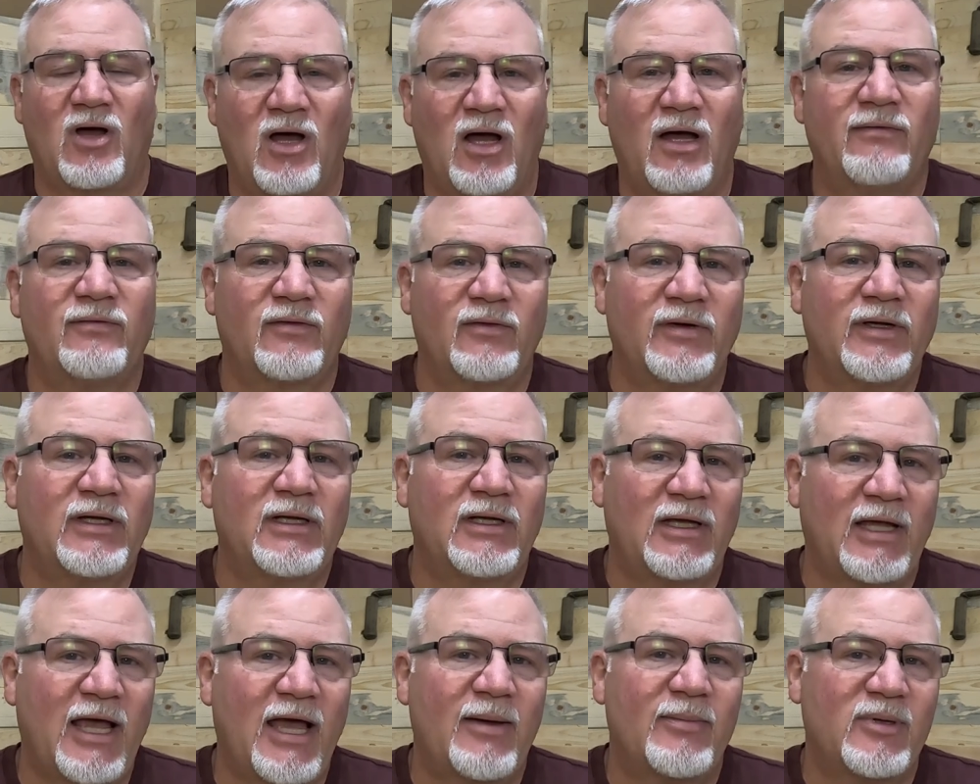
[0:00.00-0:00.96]
off
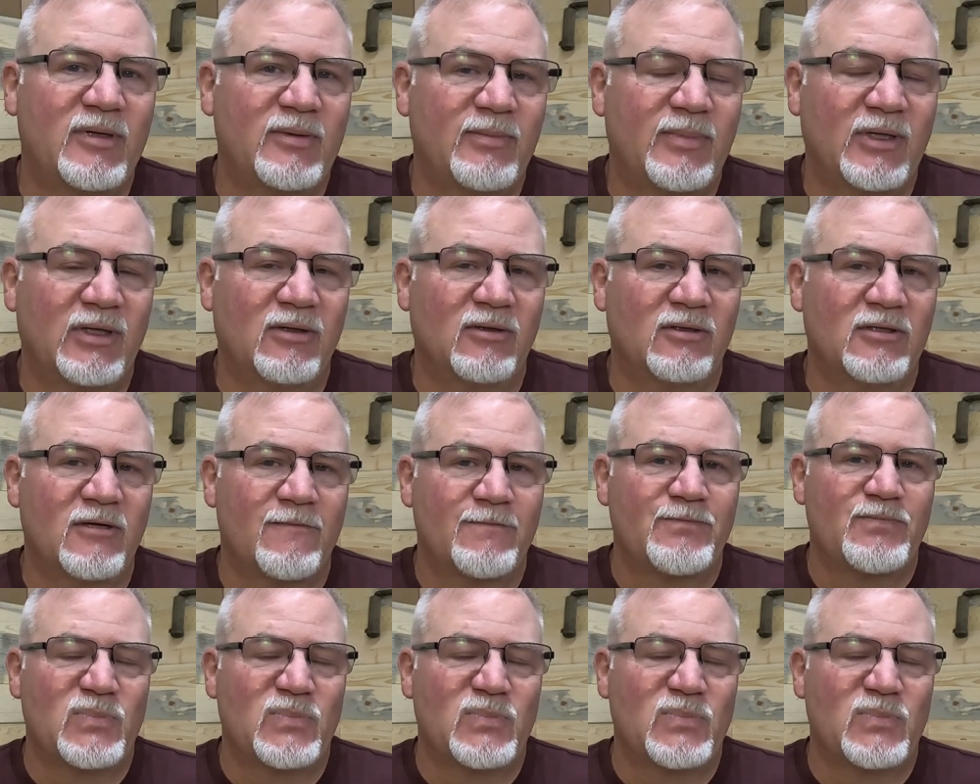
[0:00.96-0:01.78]
grid cabin build,